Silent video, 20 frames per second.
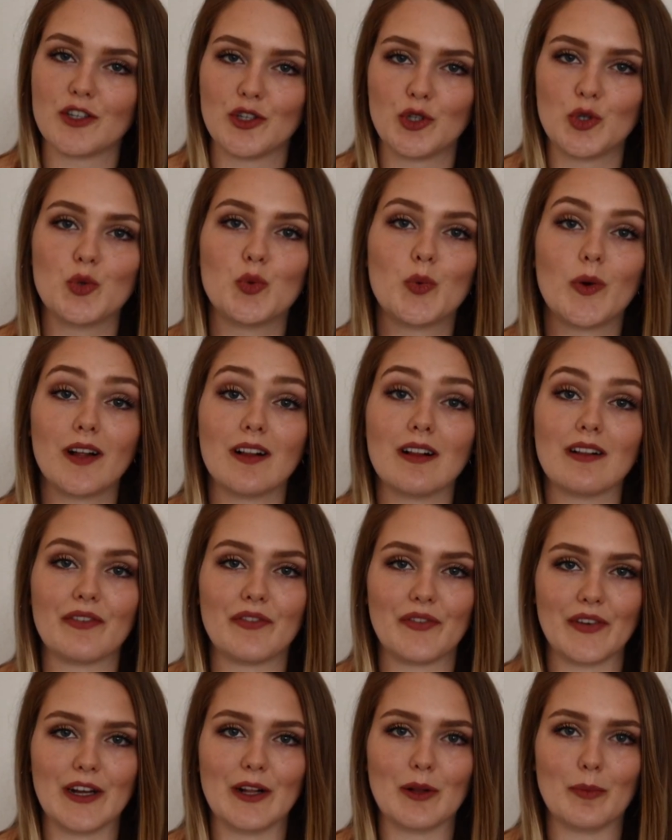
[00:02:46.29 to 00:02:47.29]
you will
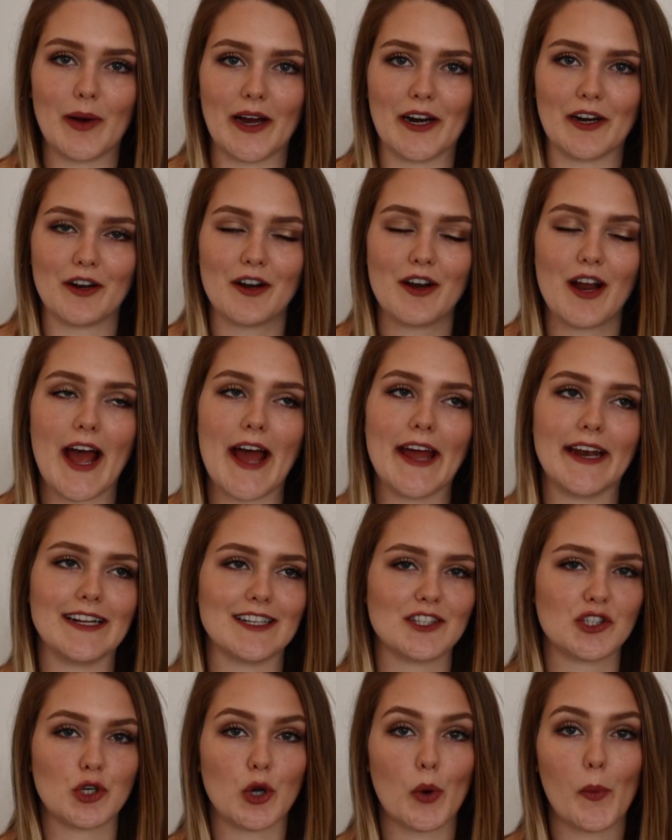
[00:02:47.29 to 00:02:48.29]
feel better, and
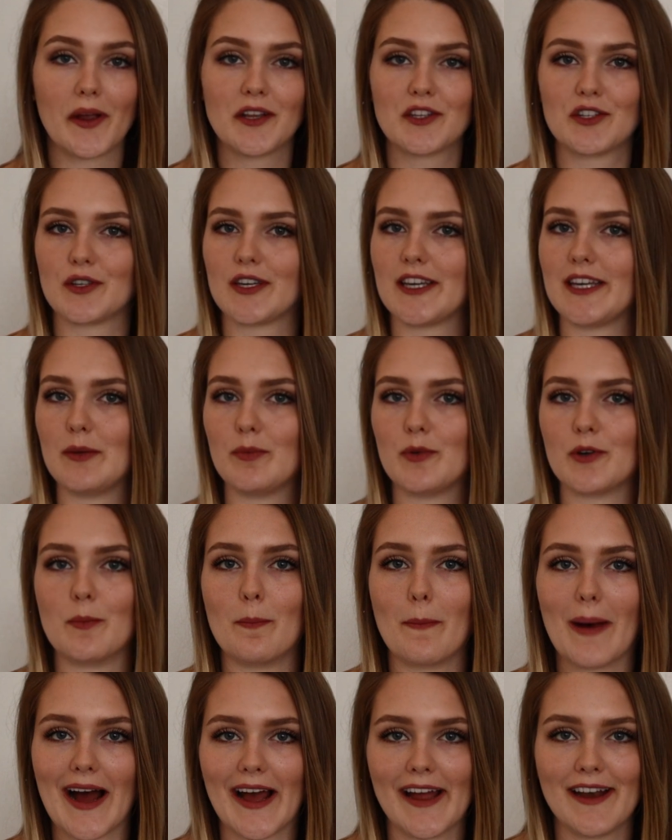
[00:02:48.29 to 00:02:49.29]
it's going to keep your
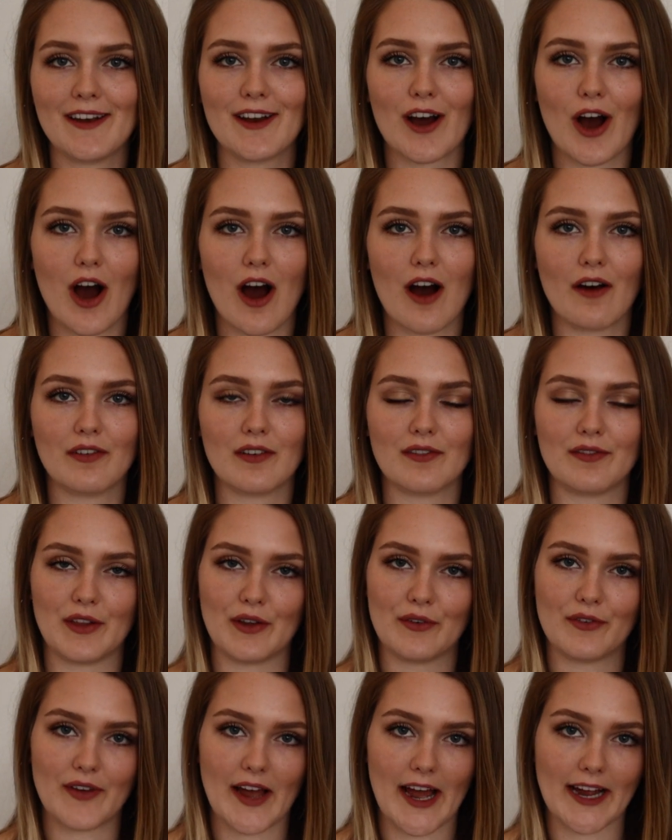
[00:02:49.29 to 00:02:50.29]
mind off of
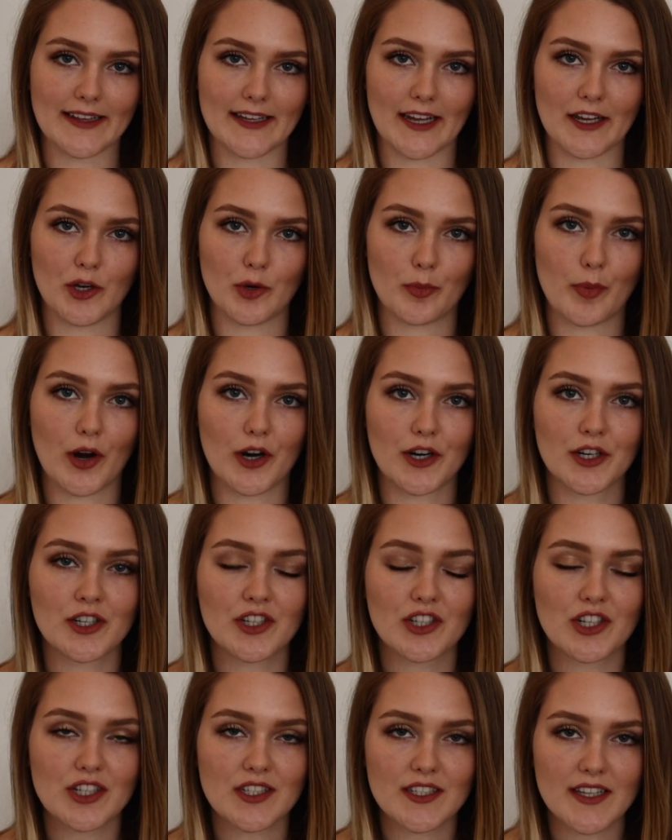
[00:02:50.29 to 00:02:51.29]
the fact that your partner
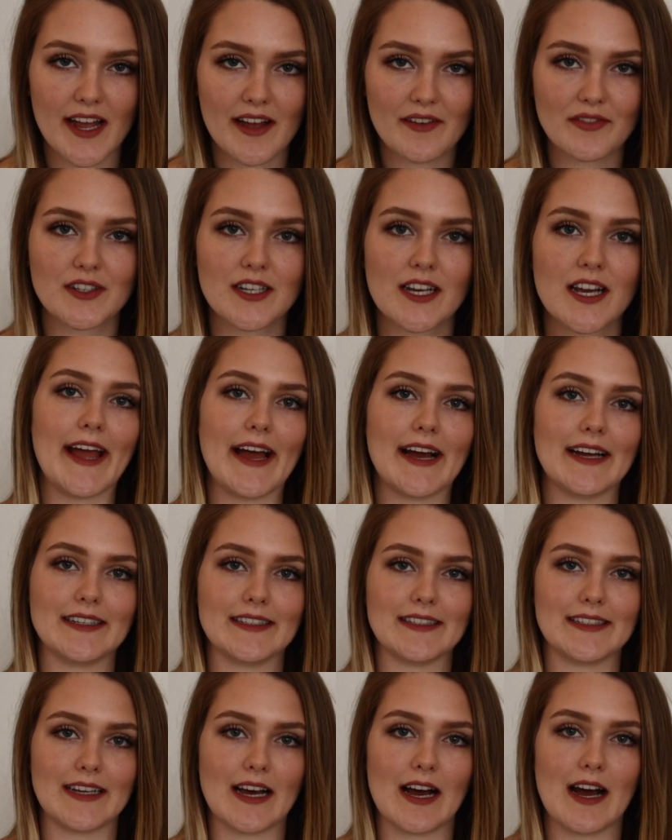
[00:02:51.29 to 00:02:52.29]
just left,
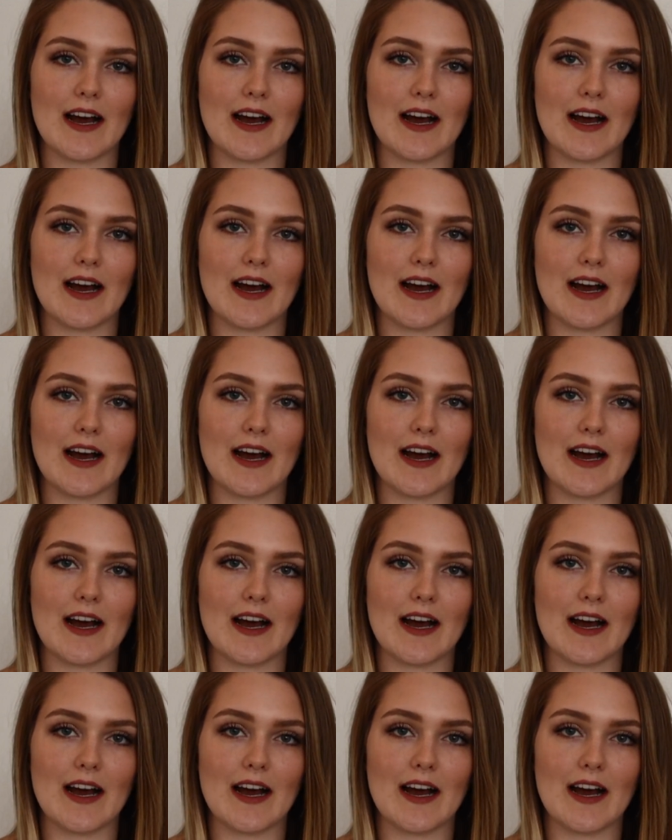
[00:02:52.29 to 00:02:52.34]
and